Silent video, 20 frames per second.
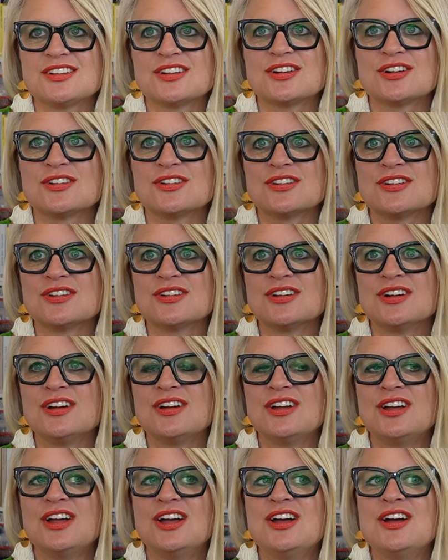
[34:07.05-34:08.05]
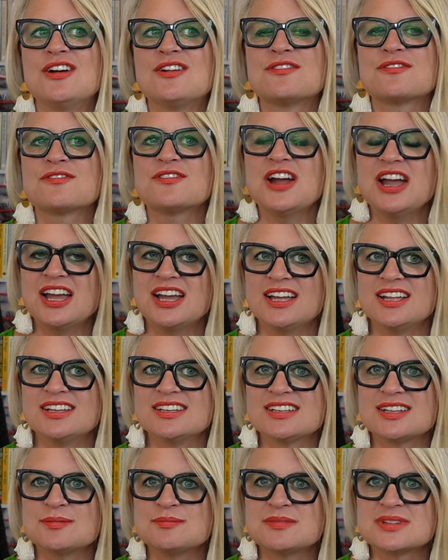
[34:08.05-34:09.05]
her
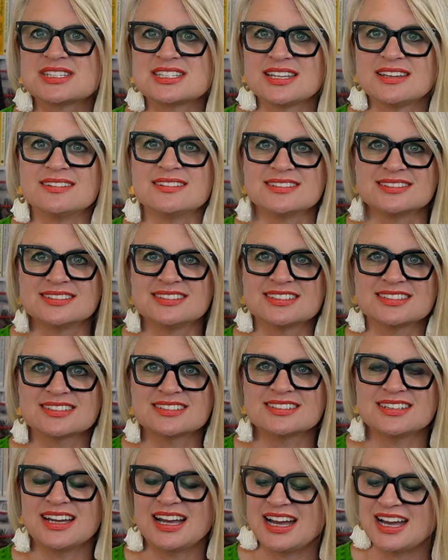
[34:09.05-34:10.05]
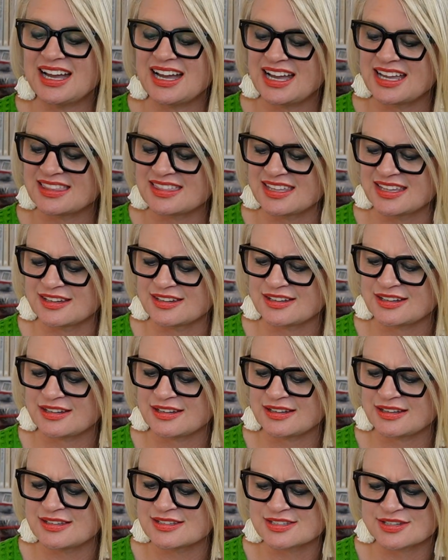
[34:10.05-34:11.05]
friend, Mathilde, I think
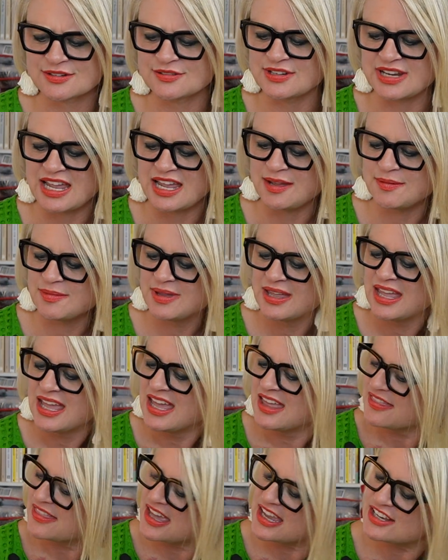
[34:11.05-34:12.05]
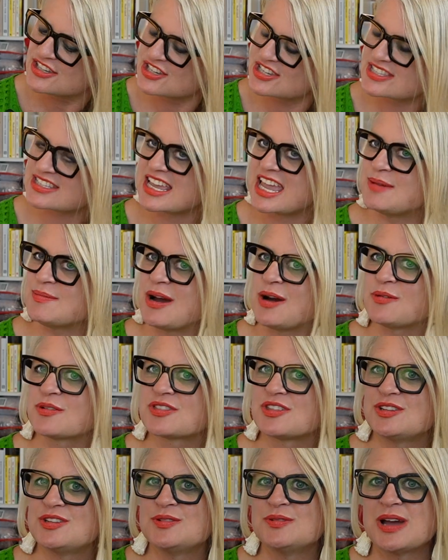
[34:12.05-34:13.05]
is her name, they just came out with
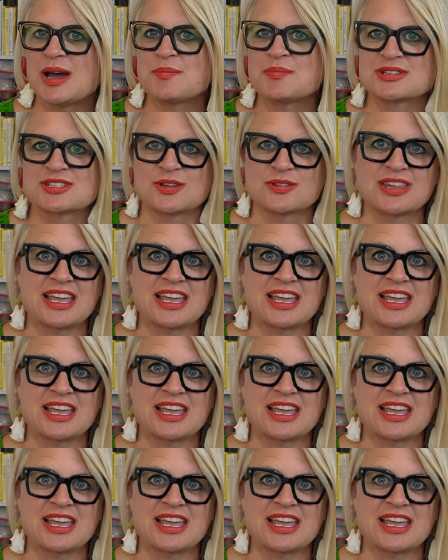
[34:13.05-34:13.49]
a new episode.